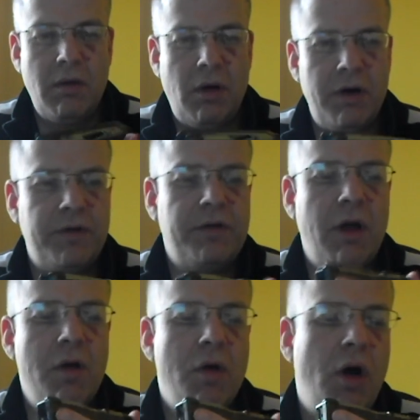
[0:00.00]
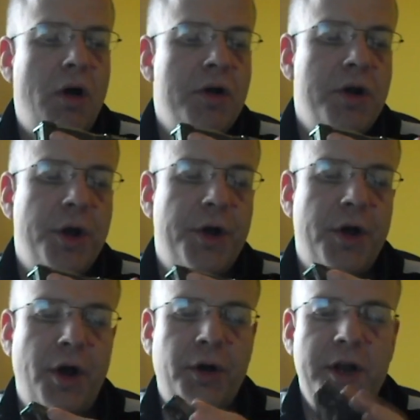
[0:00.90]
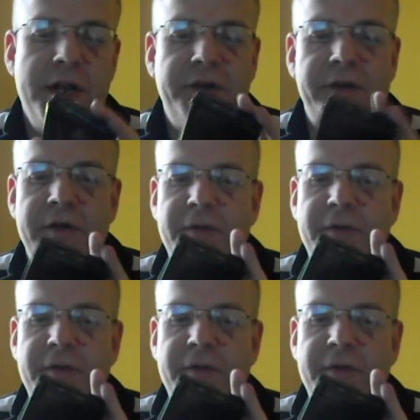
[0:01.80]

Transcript: Right, so on initial